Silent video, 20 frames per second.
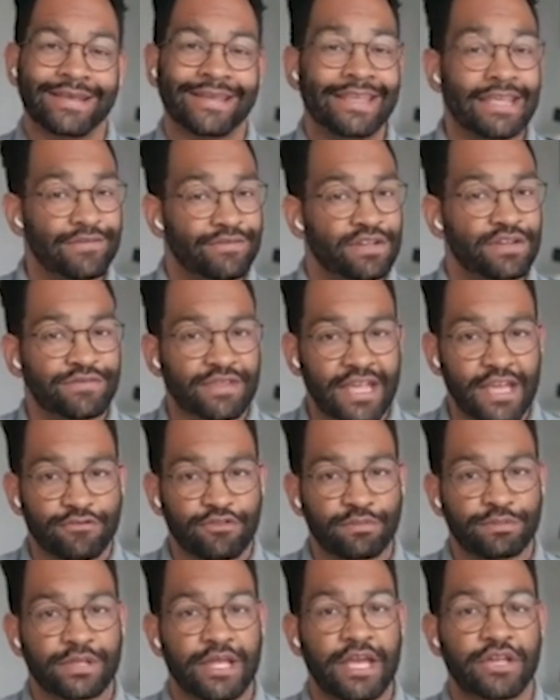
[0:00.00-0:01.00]
Even if they have
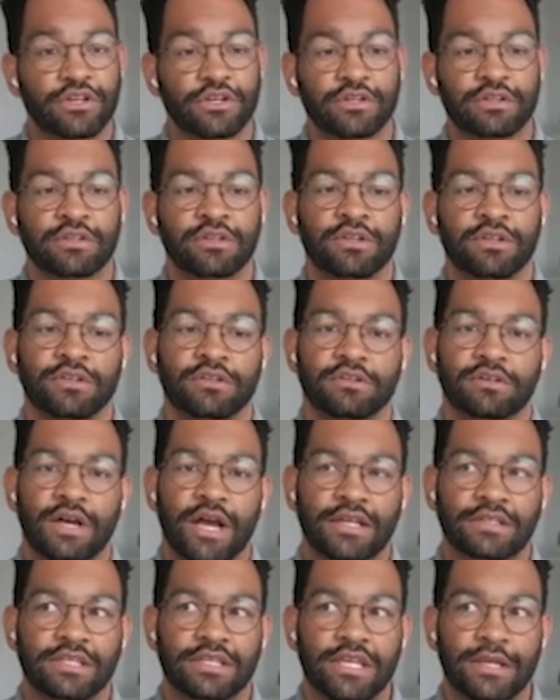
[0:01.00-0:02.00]
a planner,
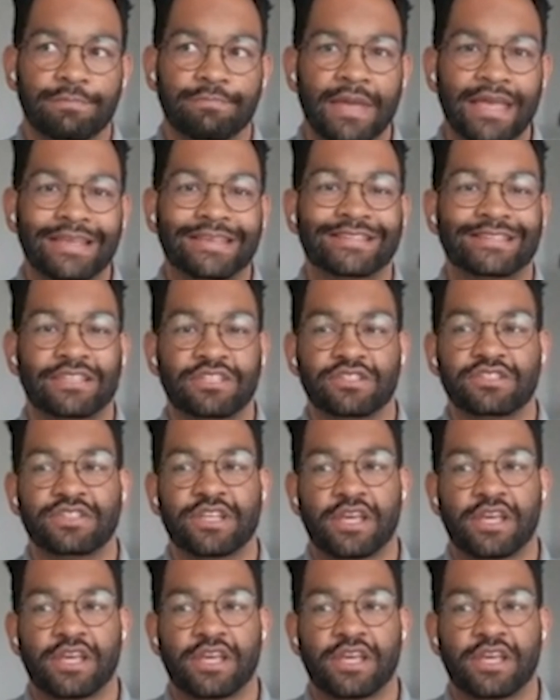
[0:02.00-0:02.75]
I think it makes sense